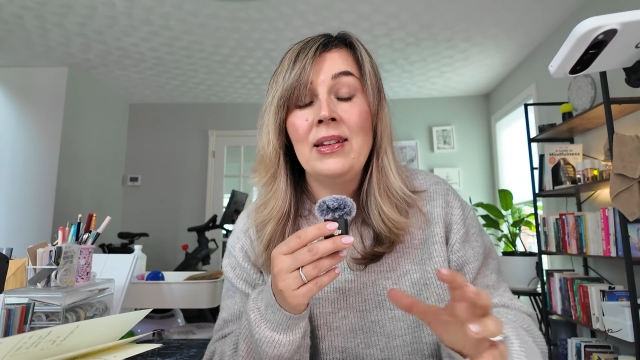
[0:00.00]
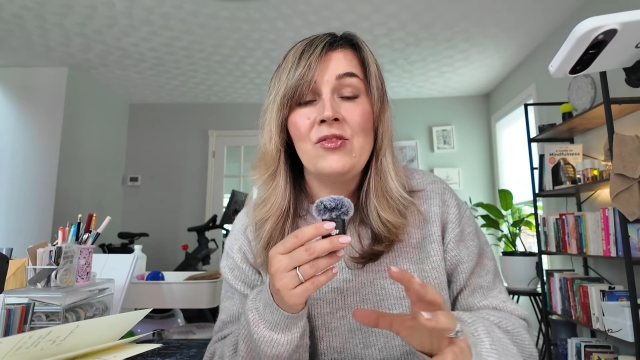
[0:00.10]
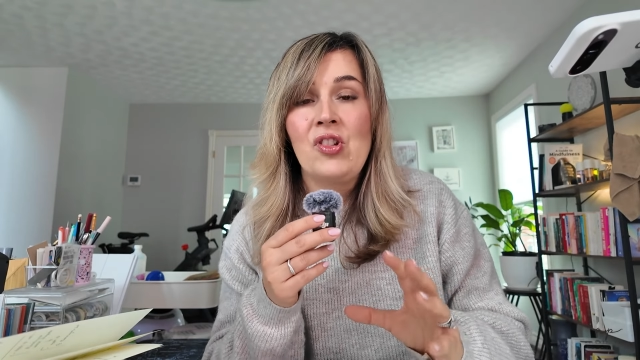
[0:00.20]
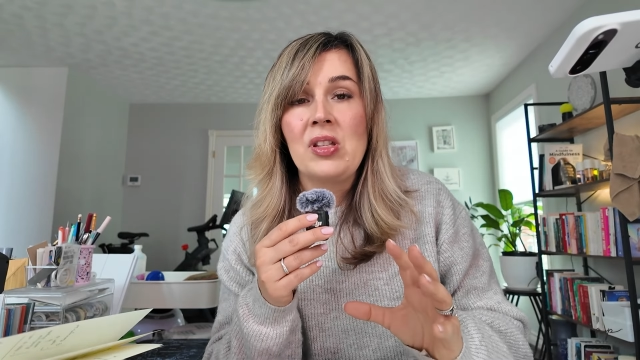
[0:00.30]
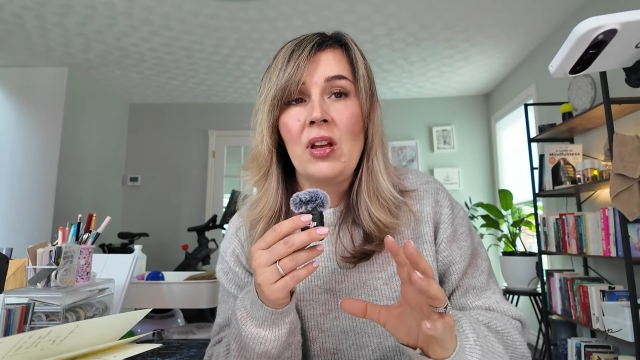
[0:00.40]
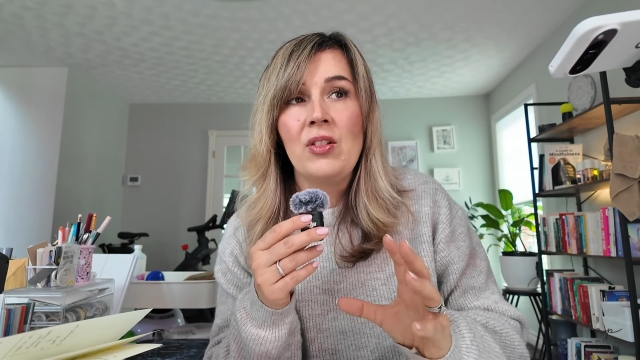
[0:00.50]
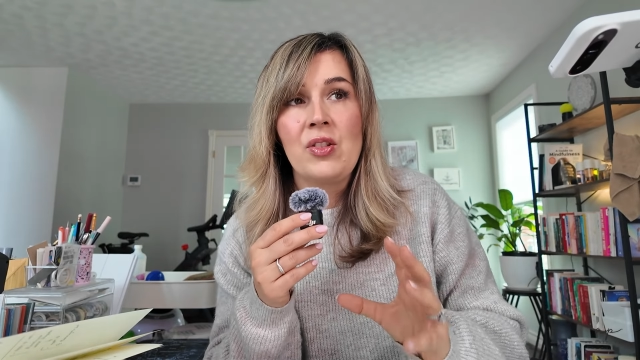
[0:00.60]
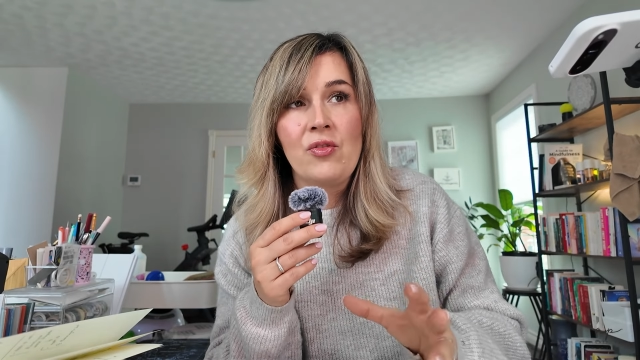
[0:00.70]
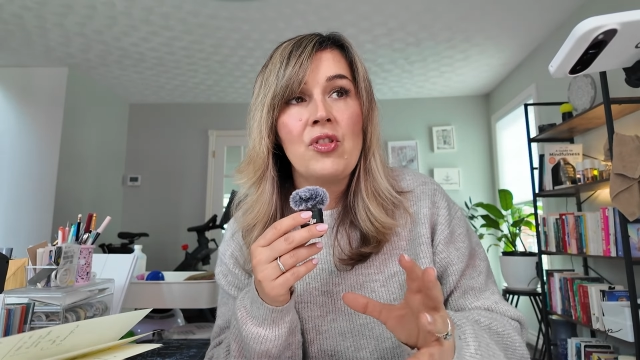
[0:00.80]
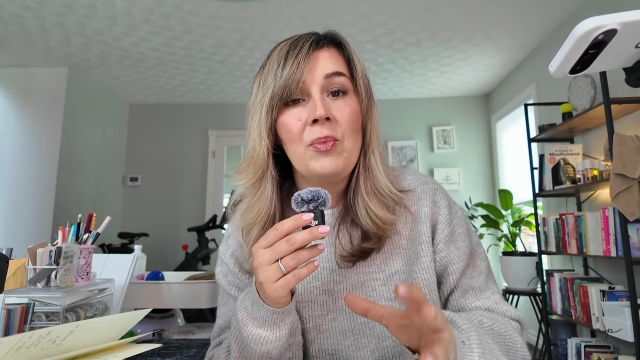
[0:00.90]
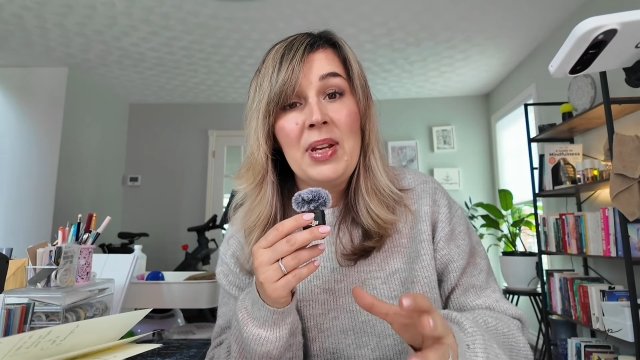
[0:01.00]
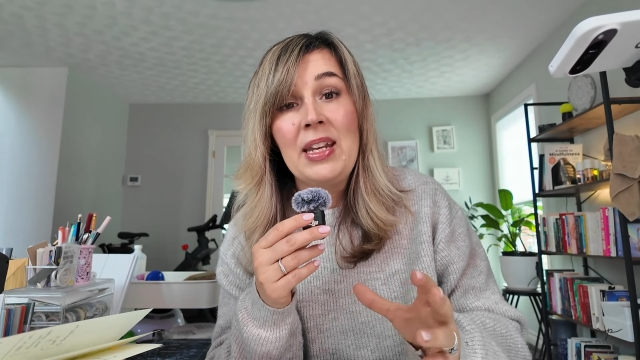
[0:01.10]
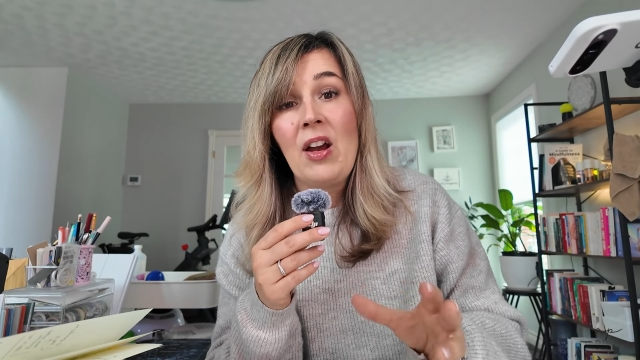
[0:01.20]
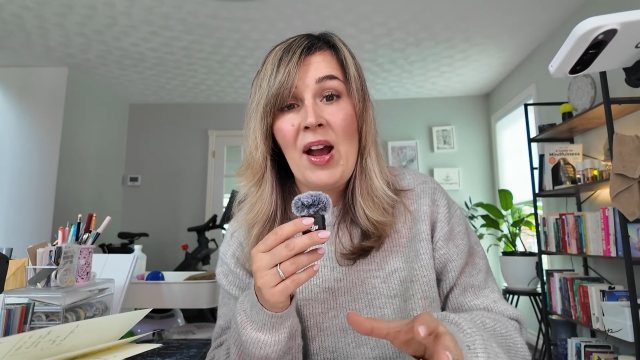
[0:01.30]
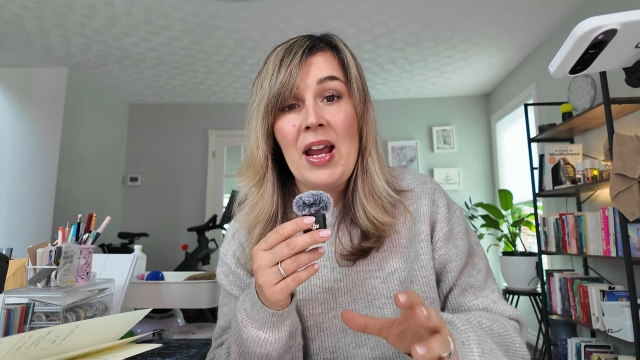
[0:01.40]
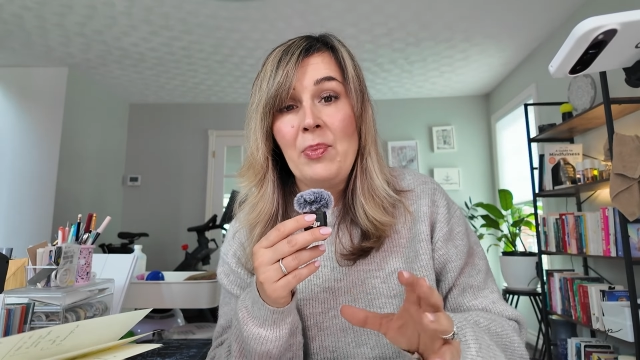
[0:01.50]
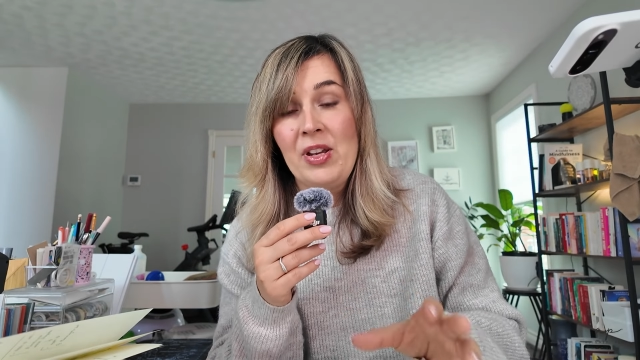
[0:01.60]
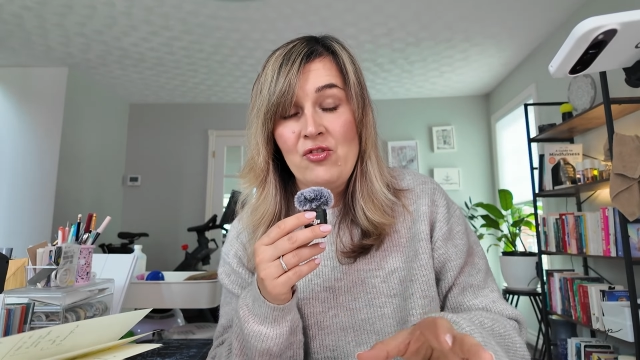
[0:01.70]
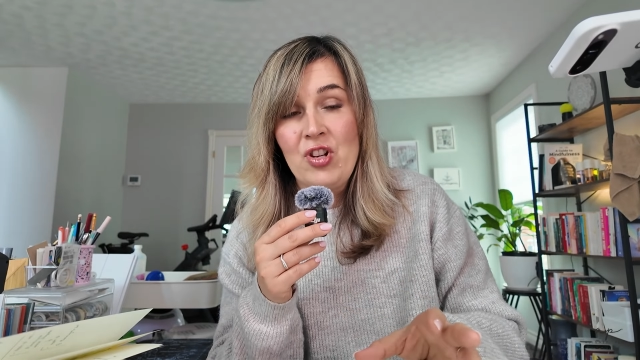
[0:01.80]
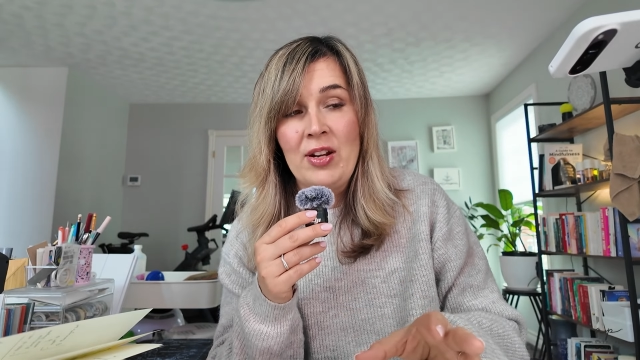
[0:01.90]
just social media hype
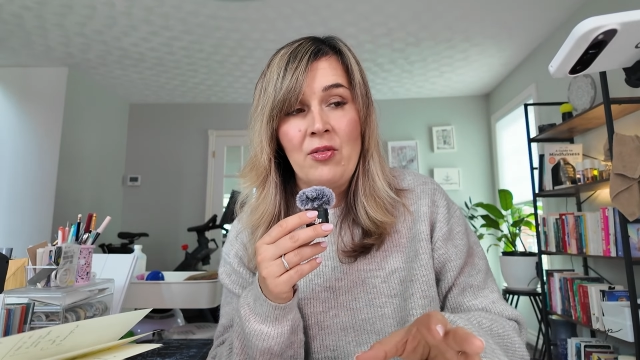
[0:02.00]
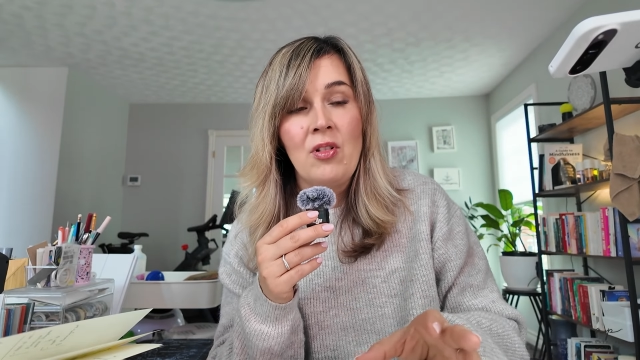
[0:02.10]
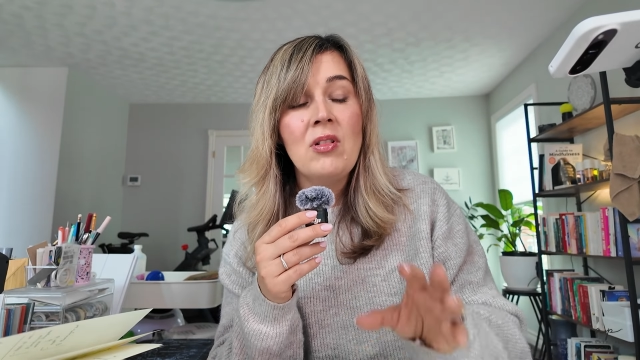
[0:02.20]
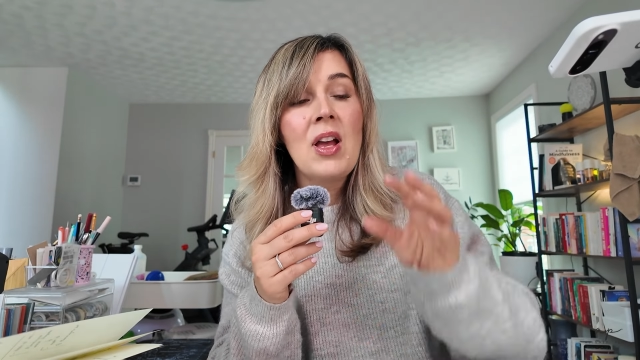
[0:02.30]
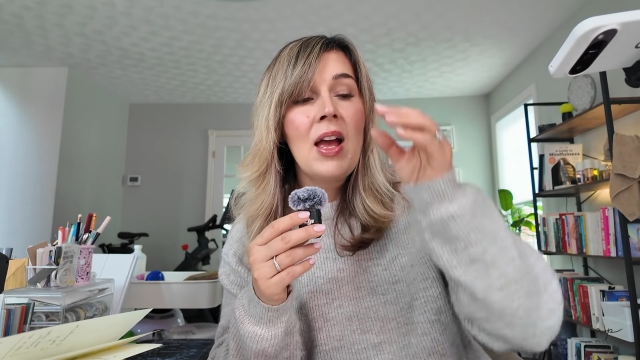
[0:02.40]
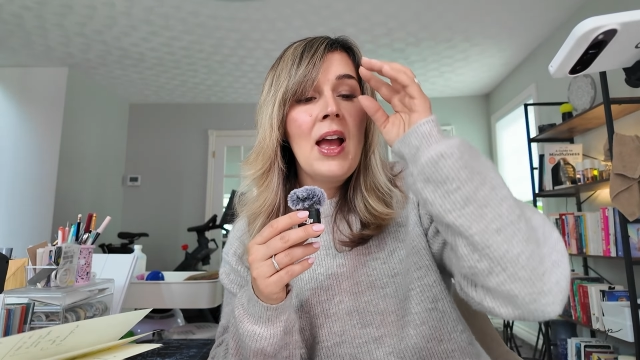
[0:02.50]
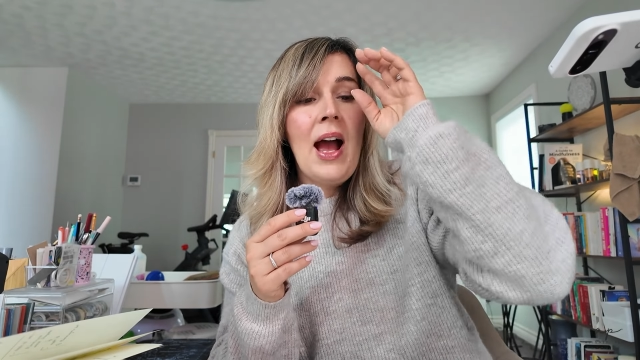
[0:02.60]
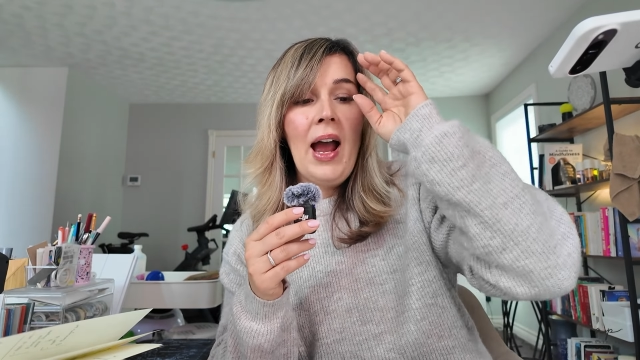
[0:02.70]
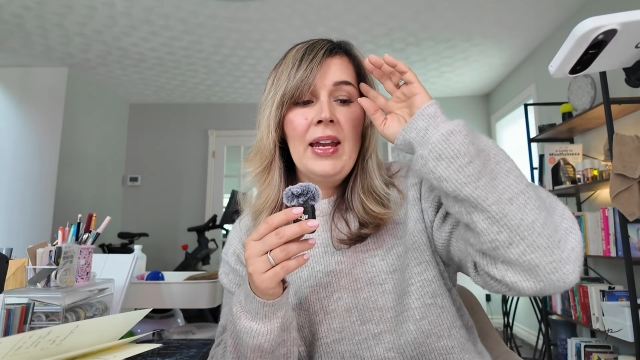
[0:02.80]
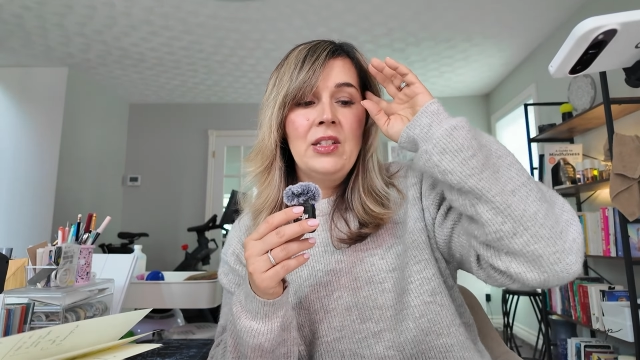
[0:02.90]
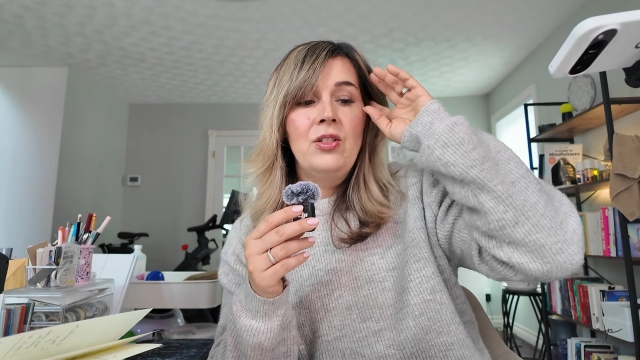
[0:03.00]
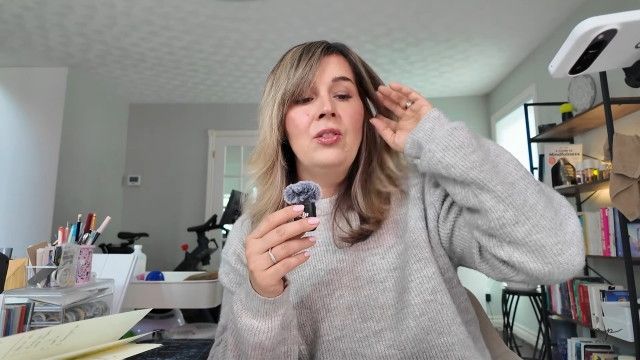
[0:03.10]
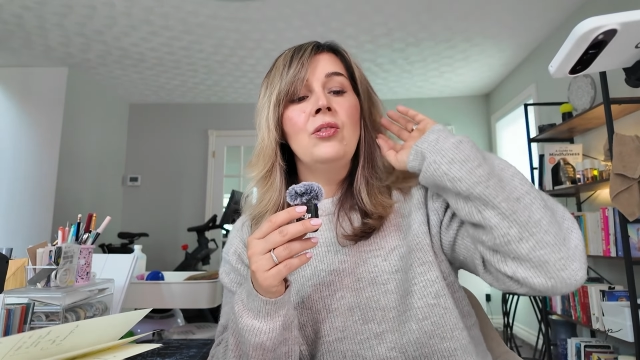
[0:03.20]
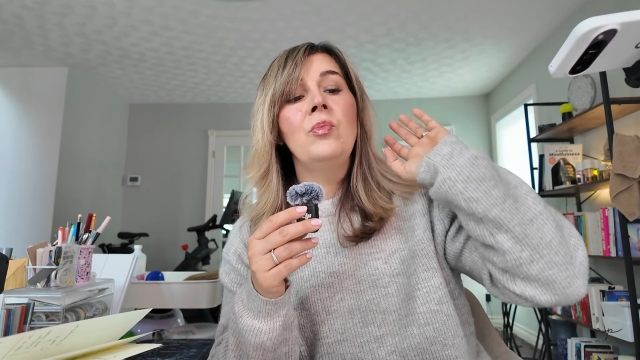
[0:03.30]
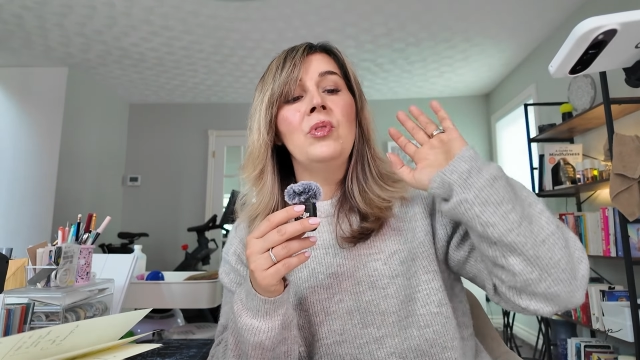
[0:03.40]
in general. I do